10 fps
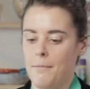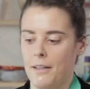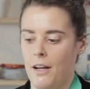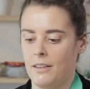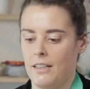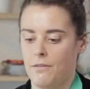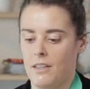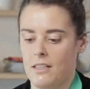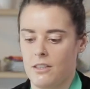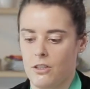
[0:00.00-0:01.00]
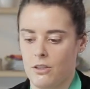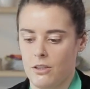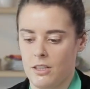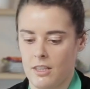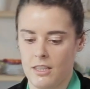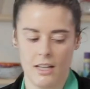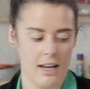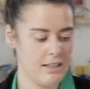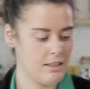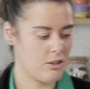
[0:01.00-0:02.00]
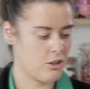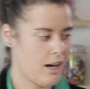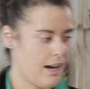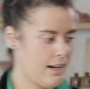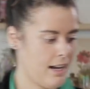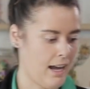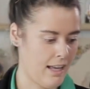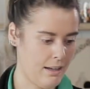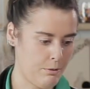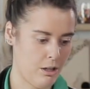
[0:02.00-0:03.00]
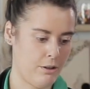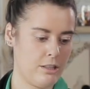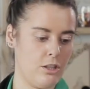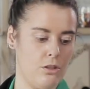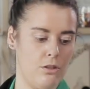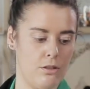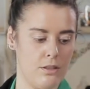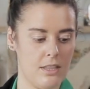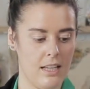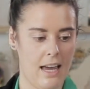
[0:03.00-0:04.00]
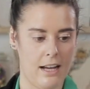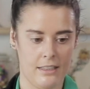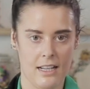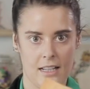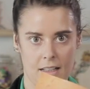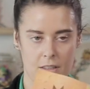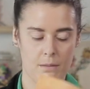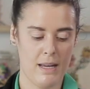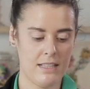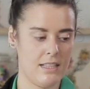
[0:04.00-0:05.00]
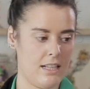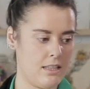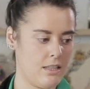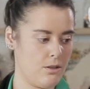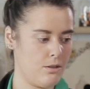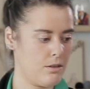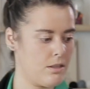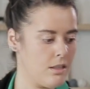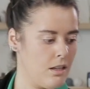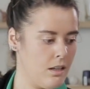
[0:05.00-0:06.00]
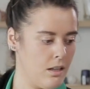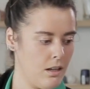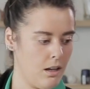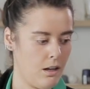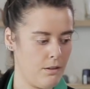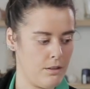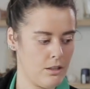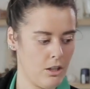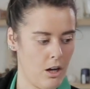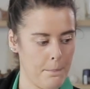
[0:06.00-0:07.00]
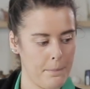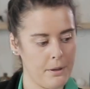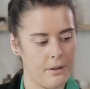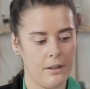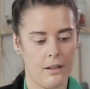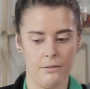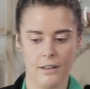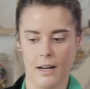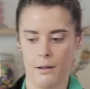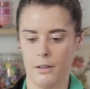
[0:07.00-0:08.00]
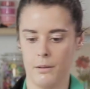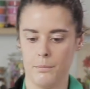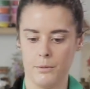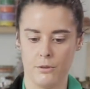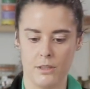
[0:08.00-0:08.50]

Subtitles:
But I'll leave these two to the side to dry, and then we're going to use our negative space stencils over the top of our blue